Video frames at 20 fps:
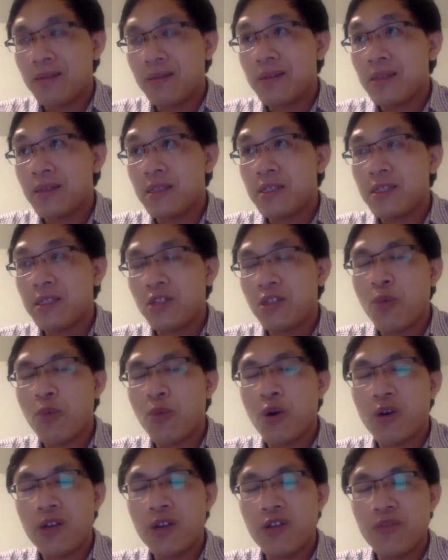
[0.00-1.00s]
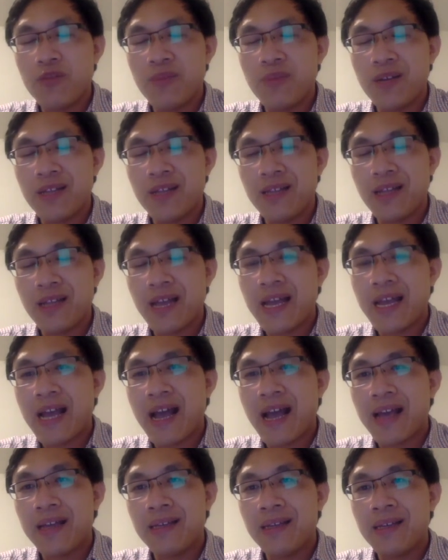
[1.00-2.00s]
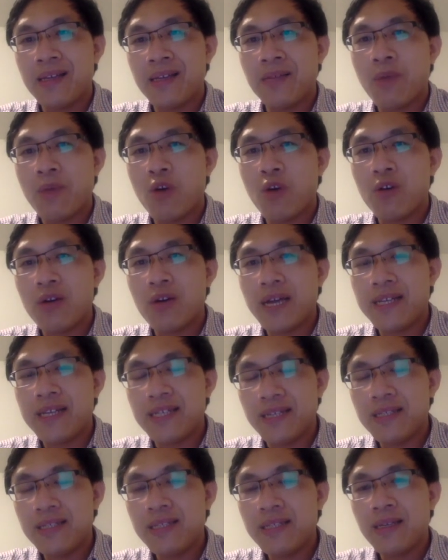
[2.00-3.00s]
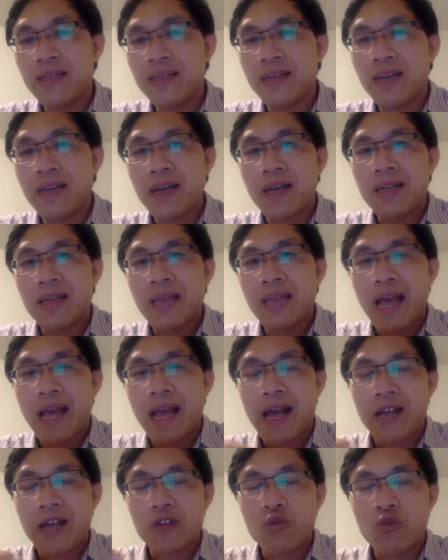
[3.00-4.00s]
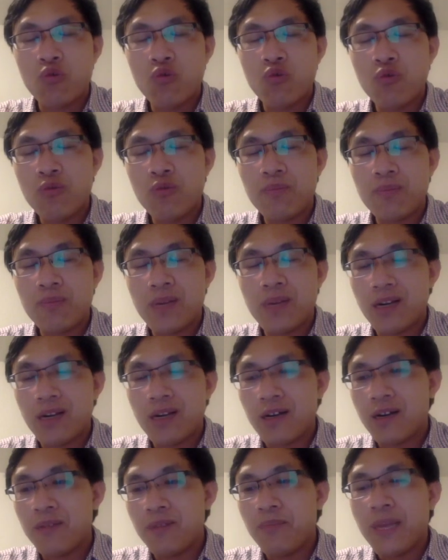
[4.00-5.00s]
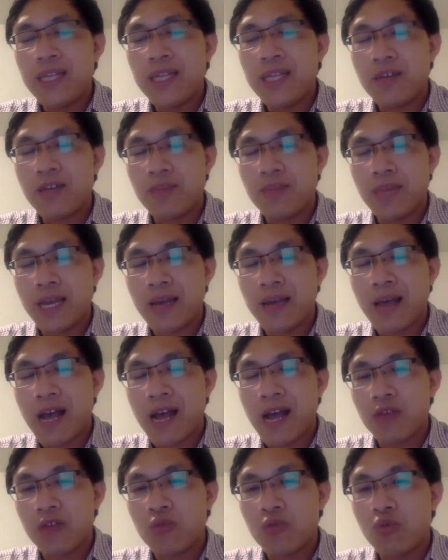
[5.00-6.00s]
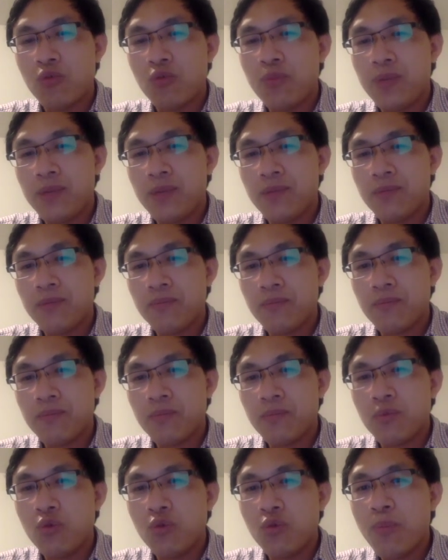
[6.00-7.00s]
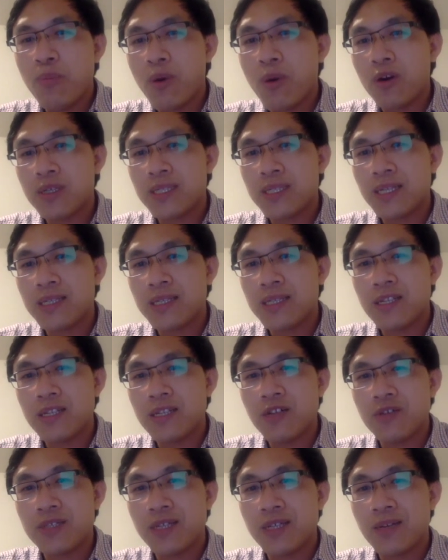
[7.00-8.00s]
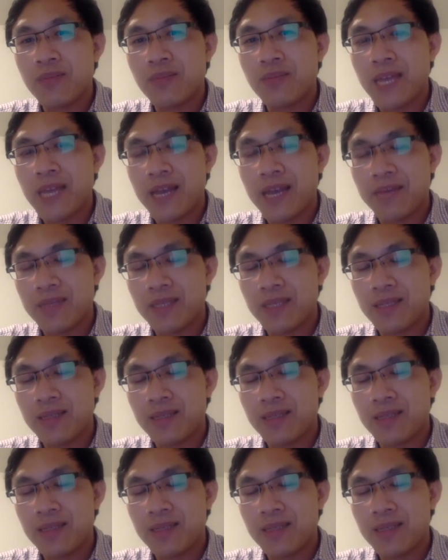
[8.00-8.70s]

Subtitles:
superhuman AI poker agents, there are many of them are two-person zero-sum games.